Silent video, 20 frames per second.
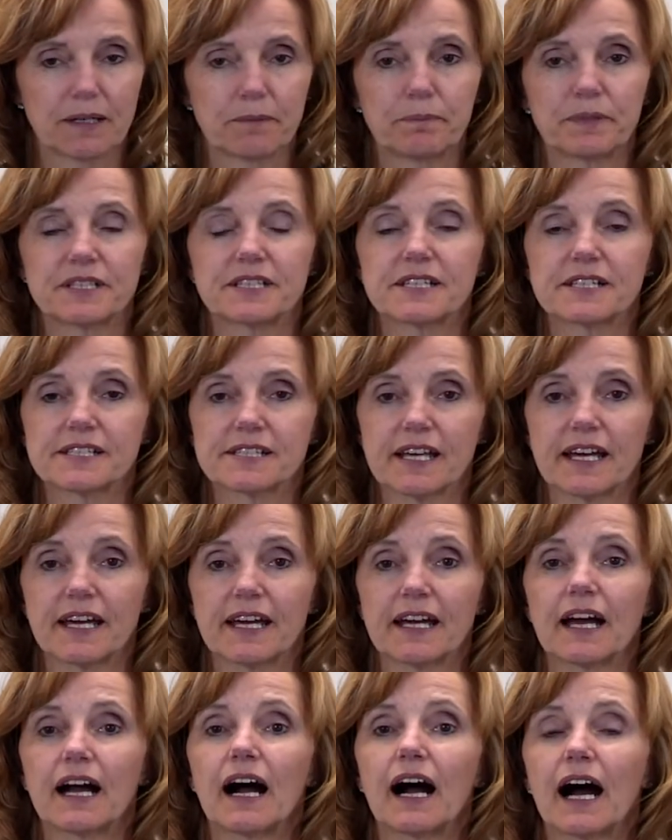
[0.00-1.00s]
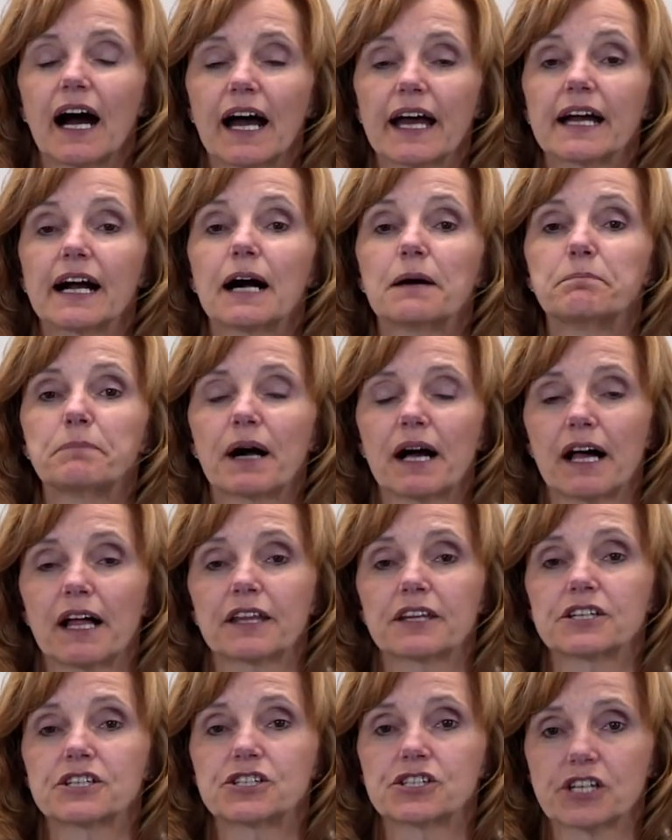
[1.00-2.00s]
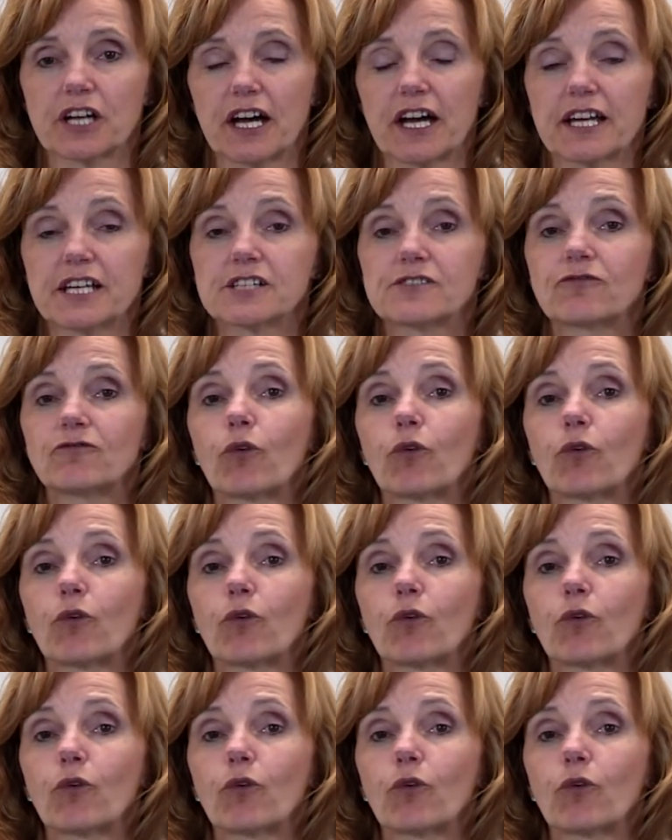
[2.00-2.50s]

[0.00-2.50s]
But to say, I apologize